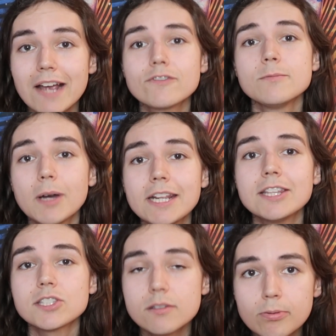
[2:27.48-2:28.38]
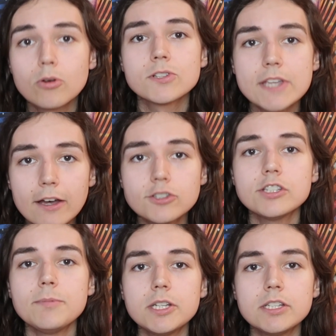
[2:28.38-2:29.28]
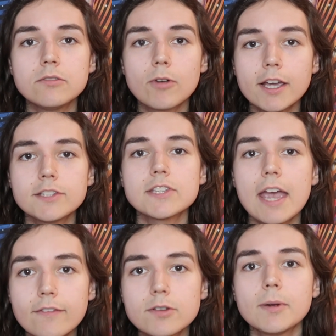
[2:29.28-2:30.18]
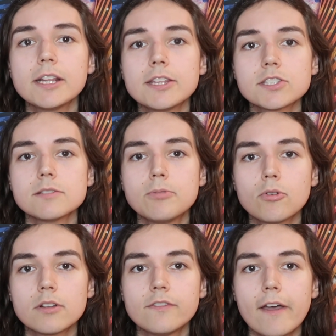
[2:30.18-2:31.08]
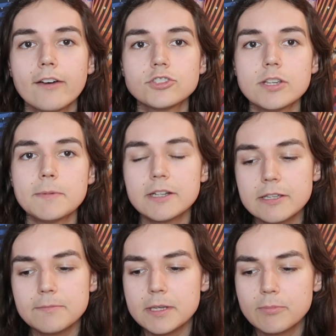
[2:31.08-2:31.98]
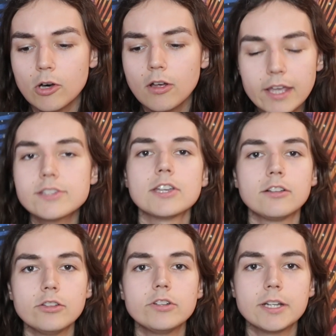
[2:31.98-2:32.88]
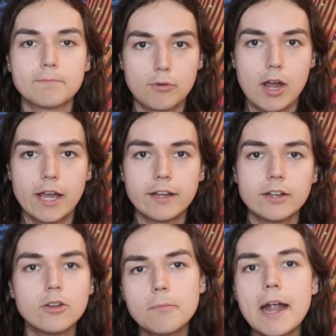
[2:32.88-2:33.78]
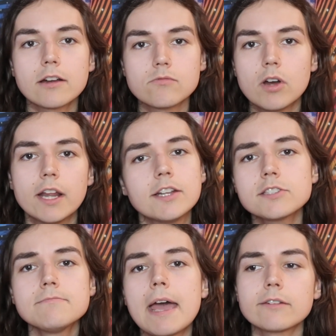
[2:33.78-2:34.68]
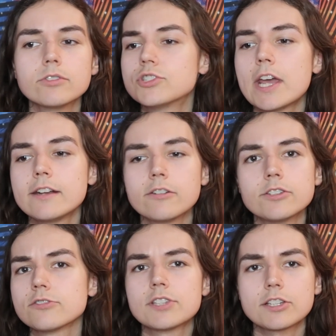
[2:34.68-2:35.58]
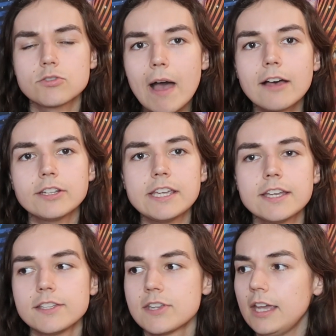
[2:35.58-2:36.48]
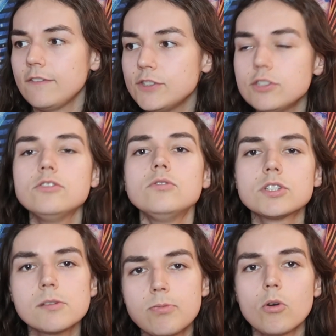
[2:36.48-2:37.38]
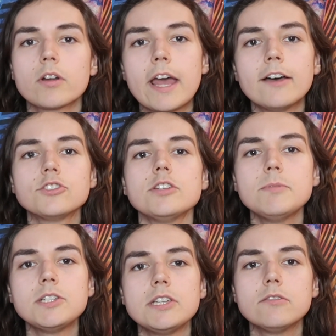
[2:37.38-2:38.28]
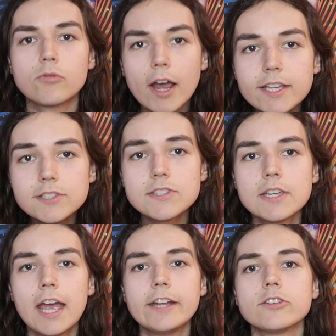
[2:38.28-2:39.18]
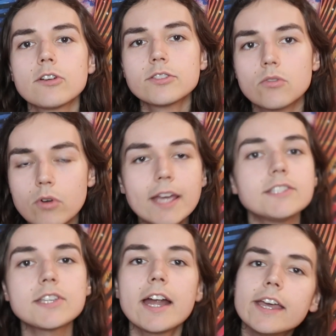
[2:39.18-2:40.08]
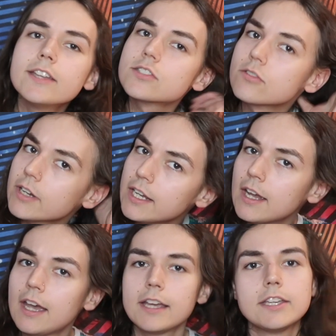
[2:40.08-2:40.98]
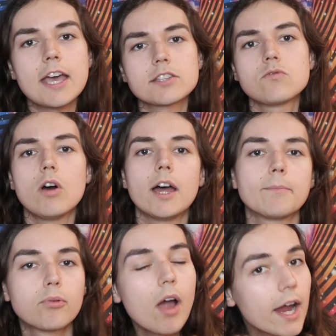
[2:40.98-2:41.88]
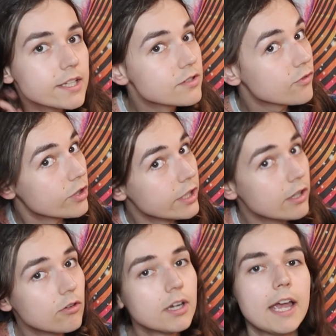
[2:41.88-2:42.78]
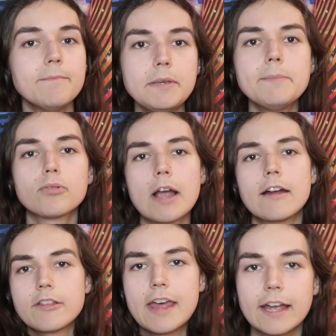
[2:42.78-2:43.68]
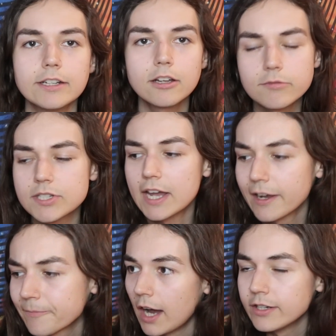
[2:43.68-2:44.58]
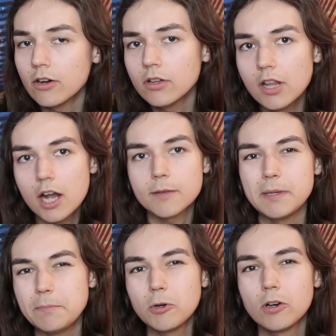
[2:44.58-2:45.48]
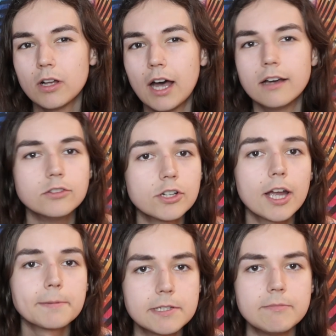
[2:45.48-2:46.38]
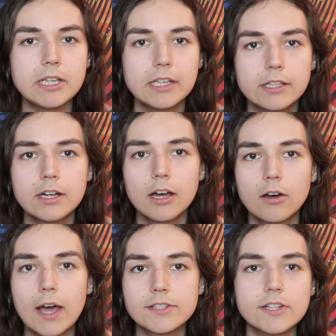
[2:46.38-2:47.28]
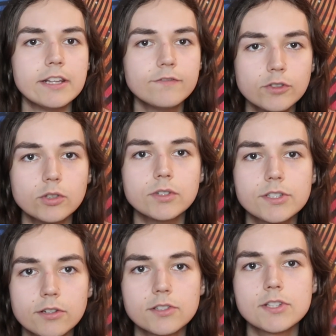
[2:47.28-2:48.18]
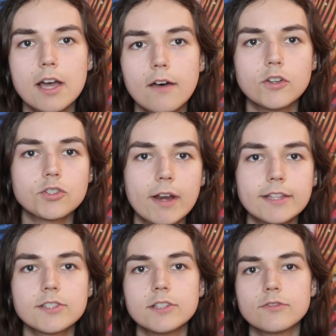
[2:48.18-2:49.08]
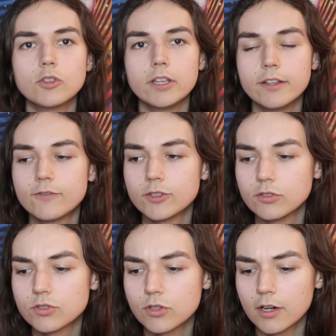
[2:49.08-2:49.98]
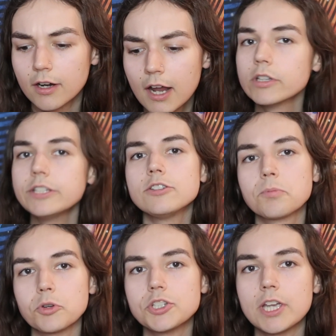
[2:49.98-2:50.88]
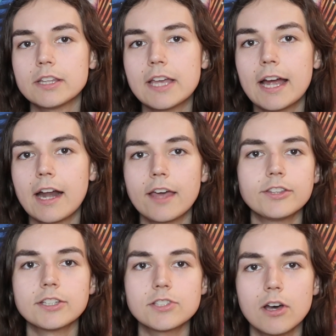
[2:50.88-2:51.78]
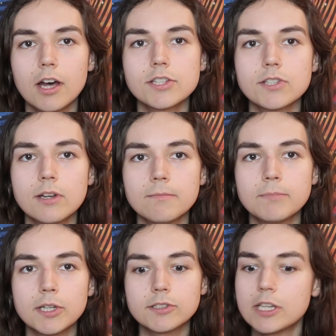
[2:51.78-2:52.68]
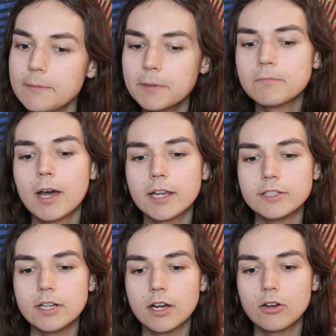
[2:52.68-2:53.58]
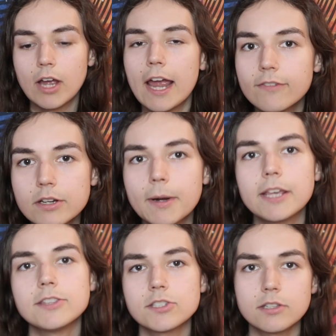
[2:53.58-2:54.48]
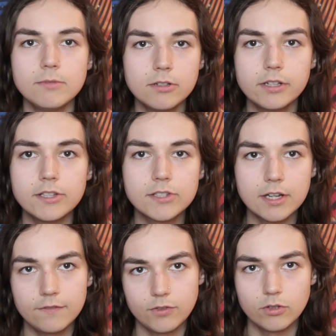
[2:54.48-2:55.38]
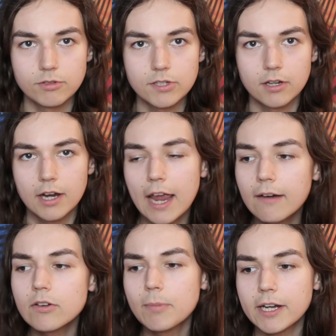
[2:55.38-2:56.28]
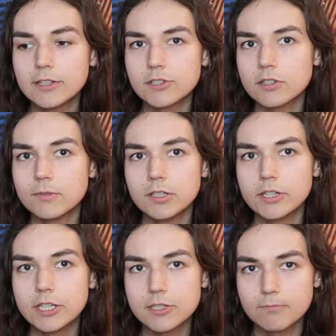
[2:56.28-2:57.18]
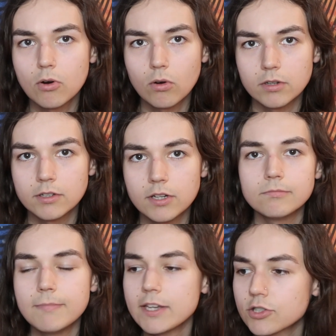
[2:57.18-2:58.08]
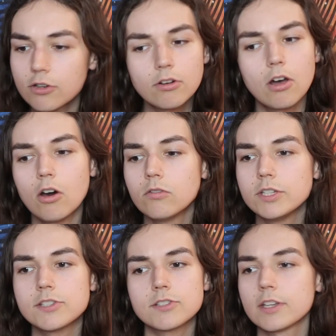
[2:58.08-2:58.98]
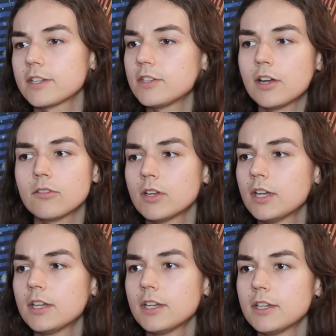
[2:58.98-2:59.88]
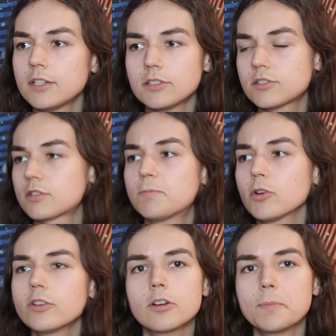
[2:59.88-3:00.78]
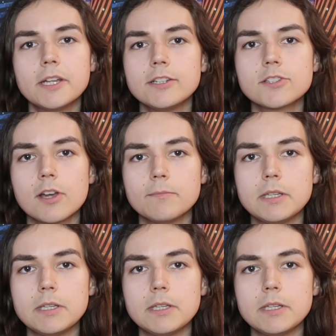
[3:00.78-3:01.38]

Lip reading: Everybody that supports LGBT rights, everybody that's supportive of LGBT people is included in pride, no matter what. It doesn't matter your gender is, your sexuality is. If you support LGBT rights and you're on the right side of history, guess what? Pride is for you, and be proud of that. You know what I'm saying? I know a lot of people look up to me, you know, as an influencer and stuff, a trans influencer. I really do appreciate that. I think it's awesome. But keep in mind, you know, everybody in this community is an influencer. Everybody in this community is important. Make sure to always, like, you know, spur your opinions on